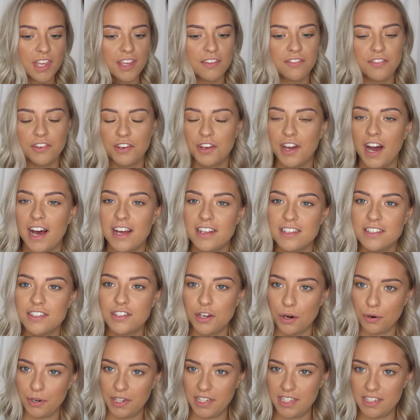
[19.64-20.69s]
if you guys
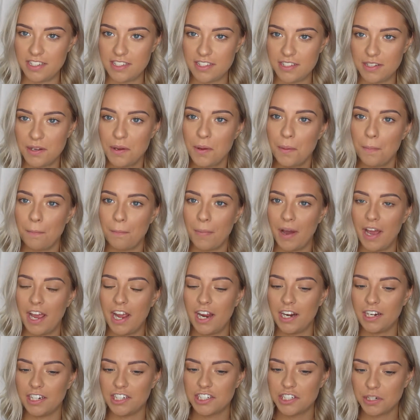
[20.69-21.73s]
noticed, my
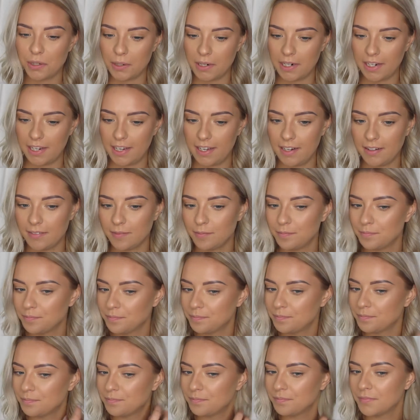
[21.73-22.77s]
hair is short
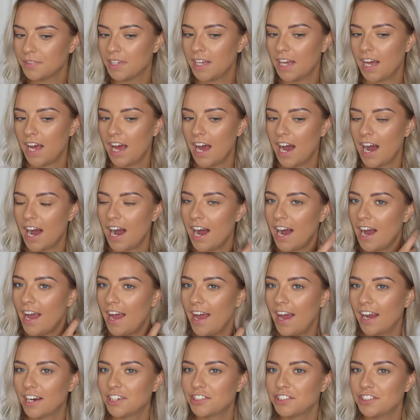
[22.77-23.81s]
again. I
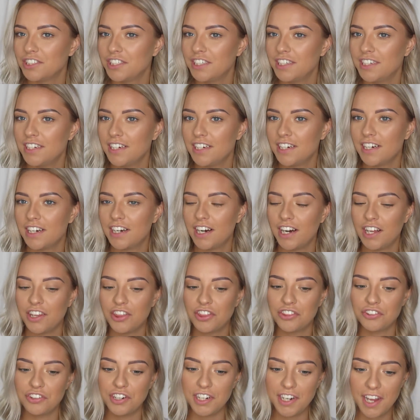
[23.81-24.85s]
actually
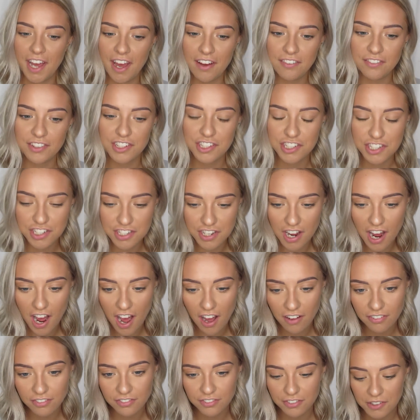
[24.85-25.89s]
cut 3.5 inches
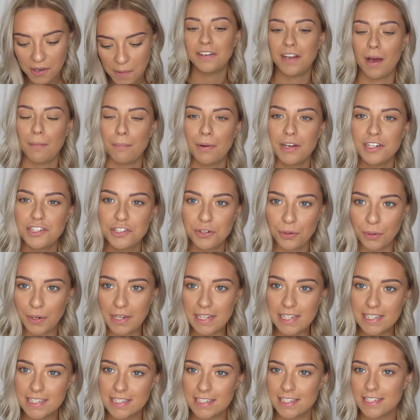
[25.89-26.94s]
off, not by
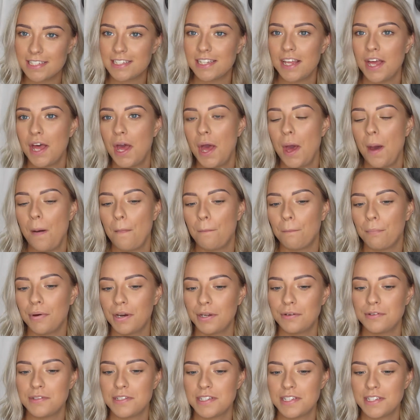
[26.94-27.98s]
choice, but
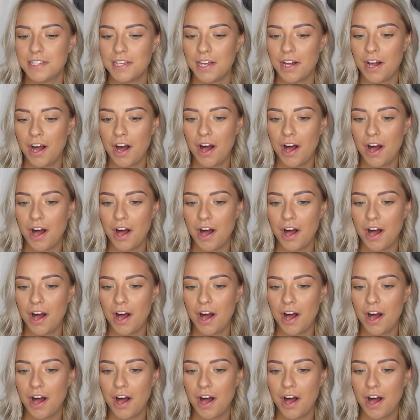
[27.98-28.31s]
it was